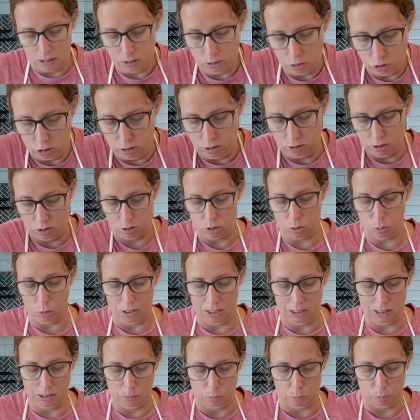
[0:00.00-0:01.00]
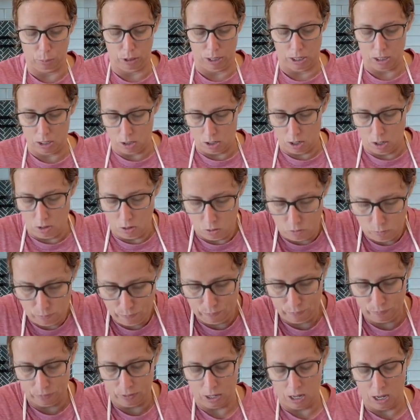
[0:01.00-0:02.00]
is just a sweetened bread dough
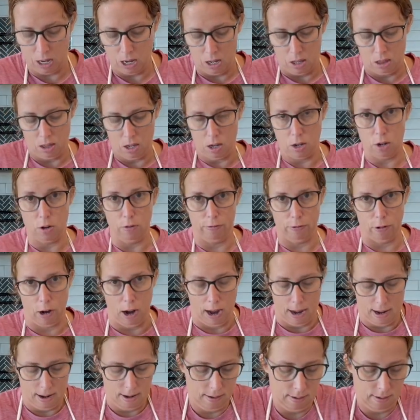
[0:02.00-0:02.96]
that you fry.